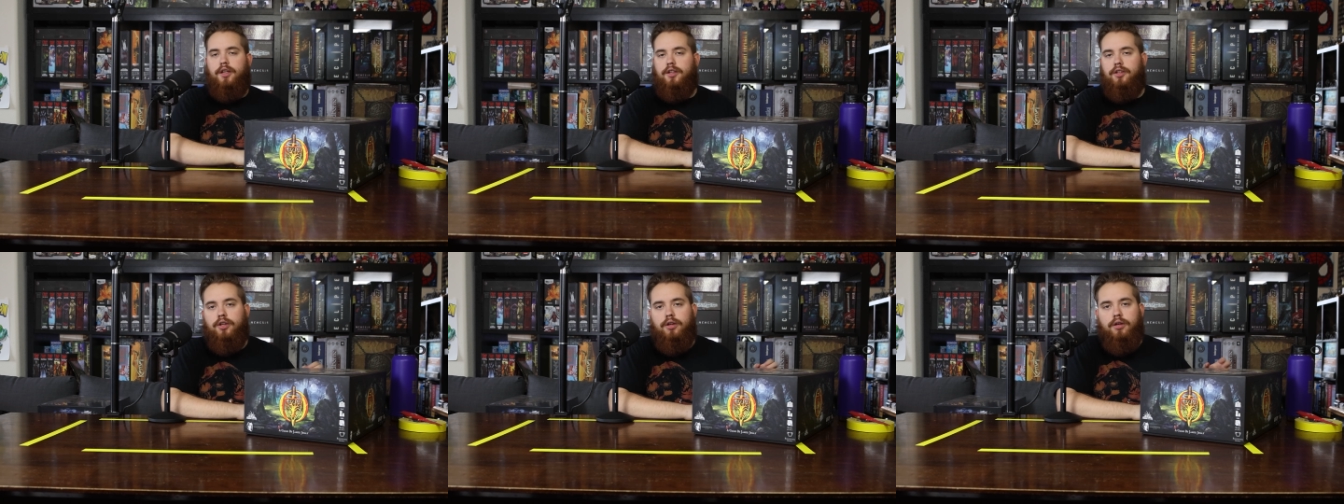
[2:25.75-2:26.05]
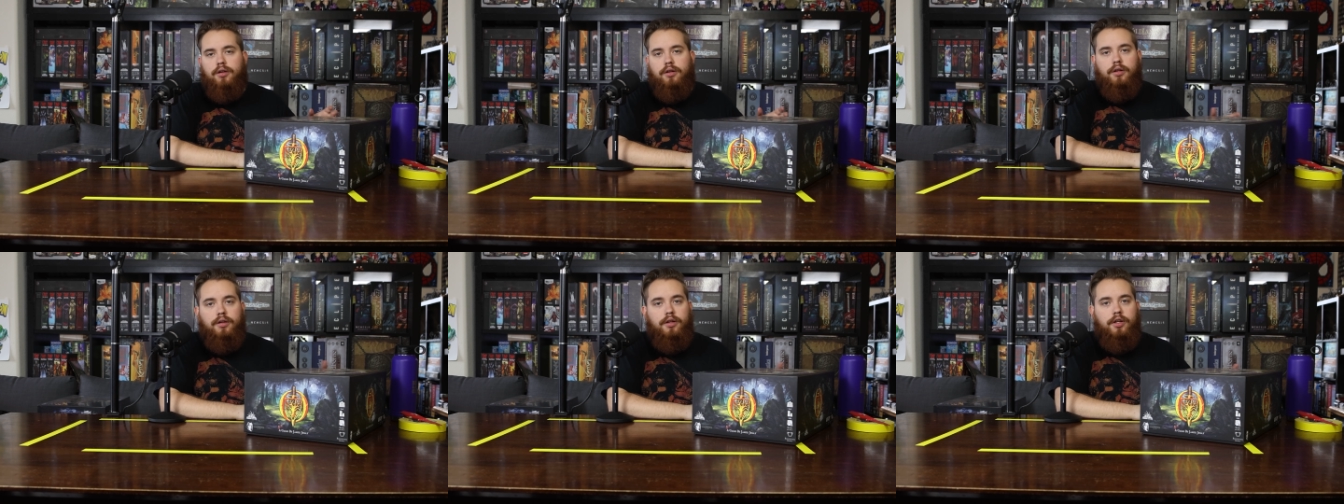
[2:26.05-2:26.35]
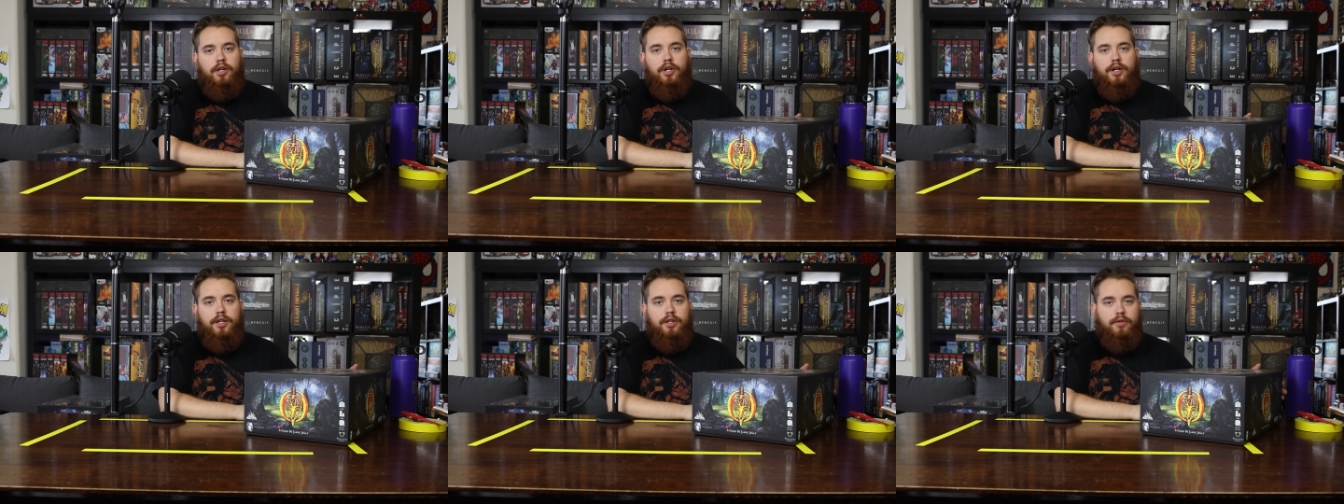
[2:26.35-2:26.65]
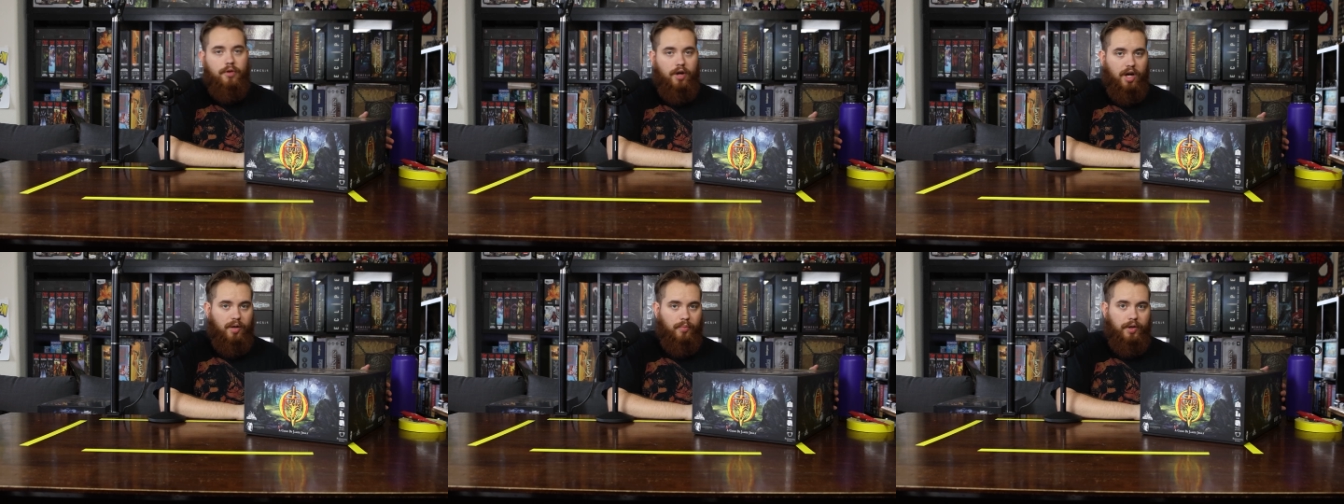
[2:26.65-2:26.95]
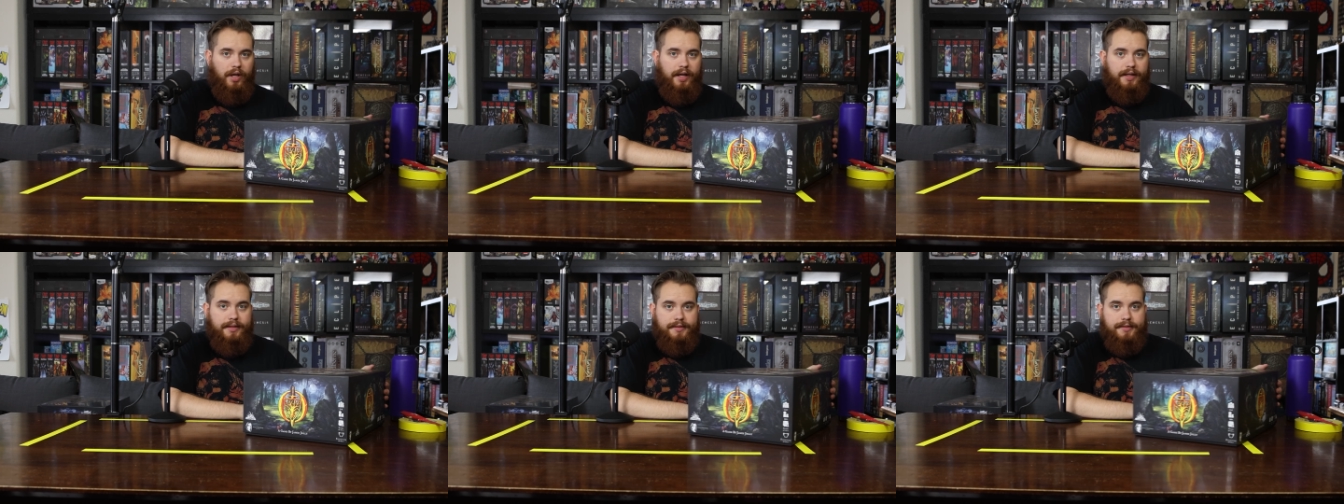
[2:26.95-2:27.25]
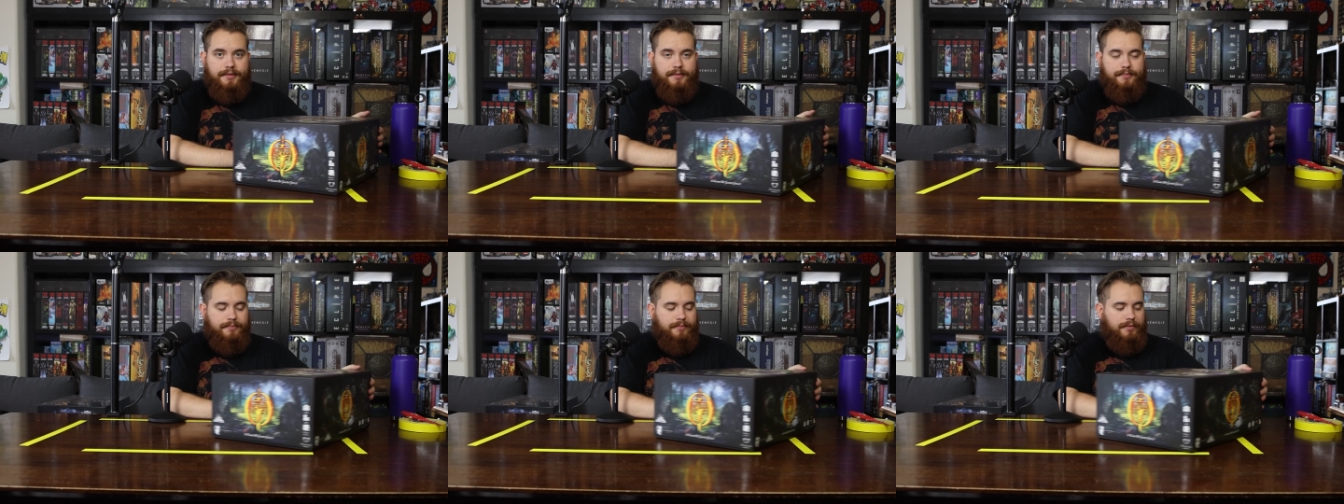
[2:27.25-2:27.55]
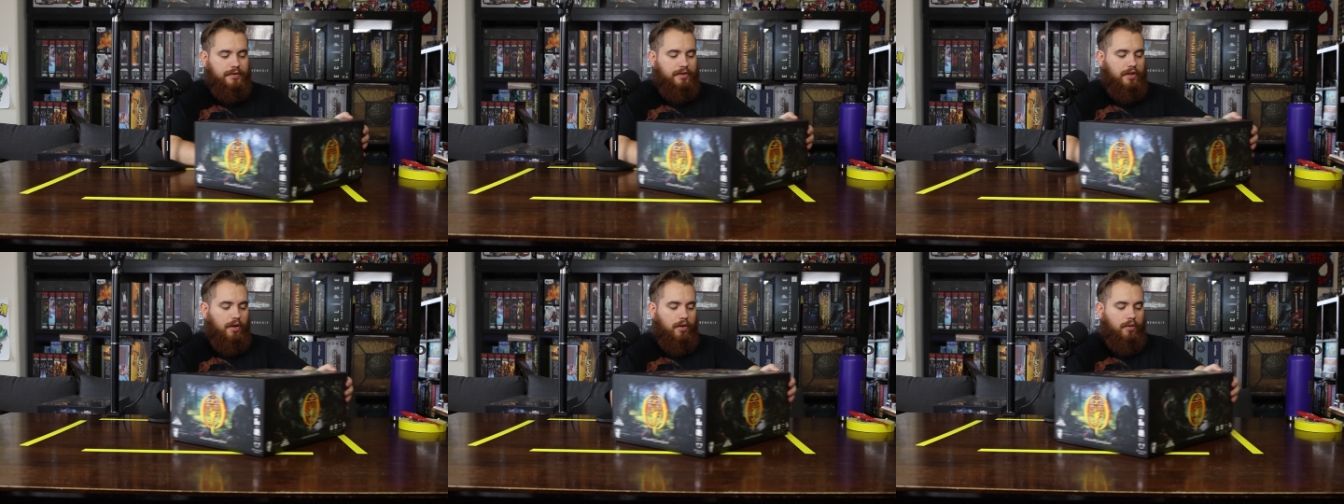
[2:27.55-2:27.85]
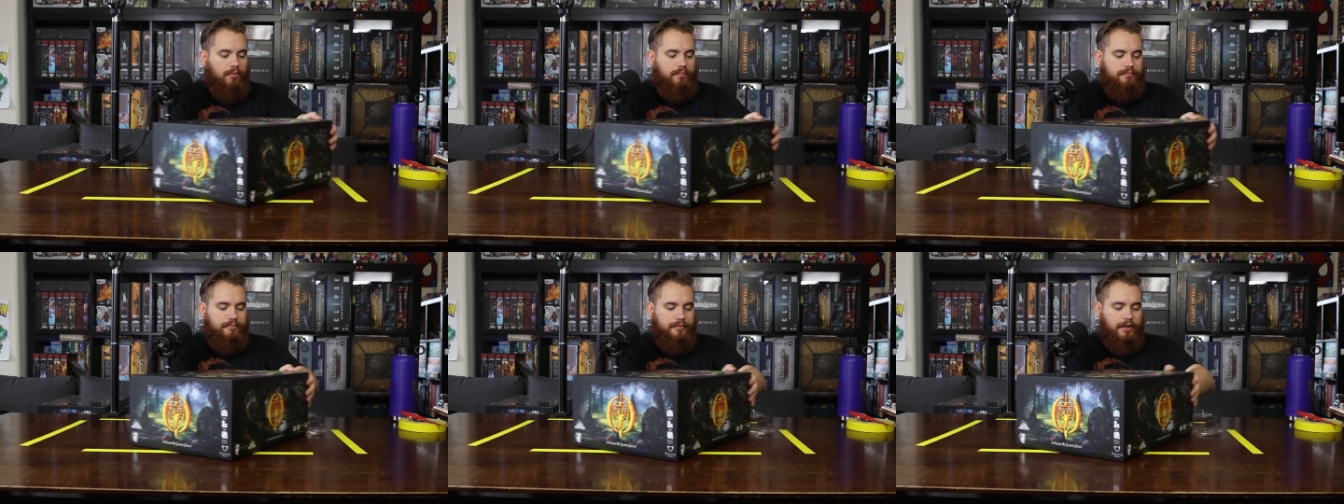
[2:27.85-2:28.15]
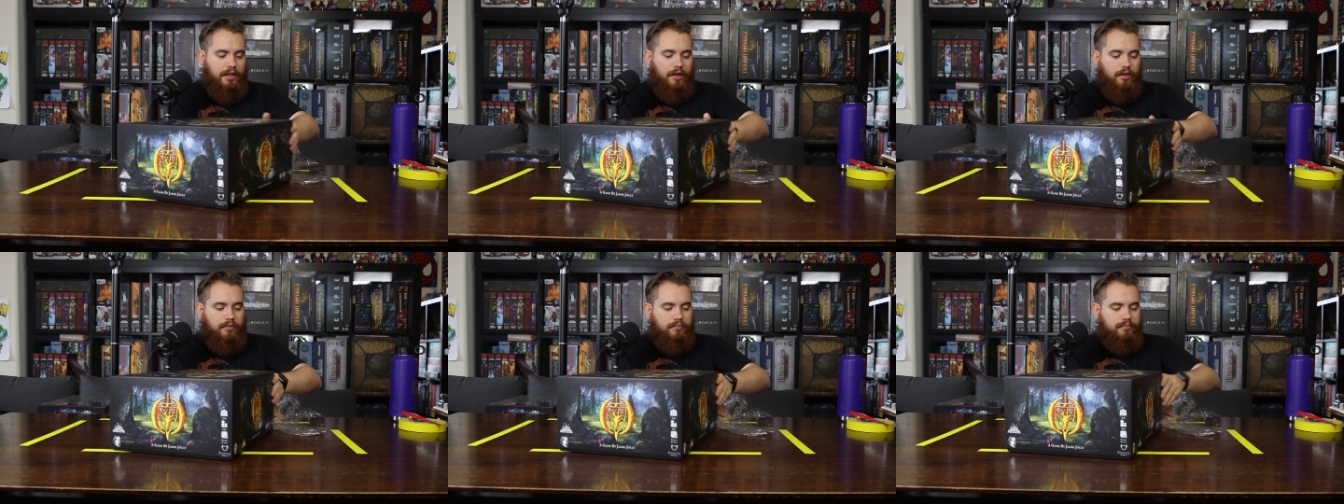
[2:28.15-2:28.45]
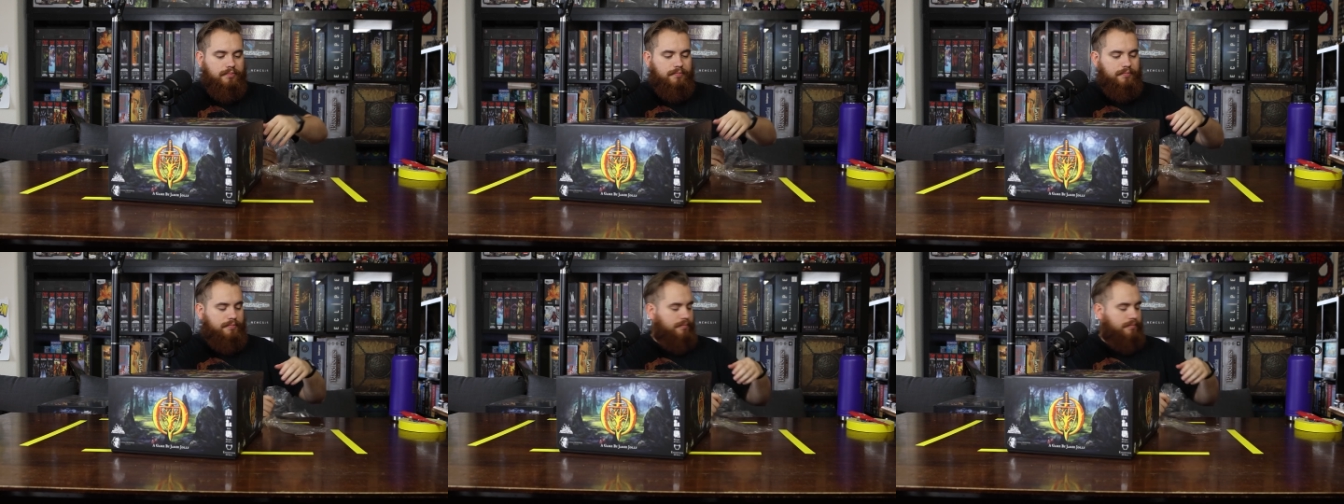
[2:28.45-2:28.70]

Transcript: you're, you're in the wrong place. So, you know,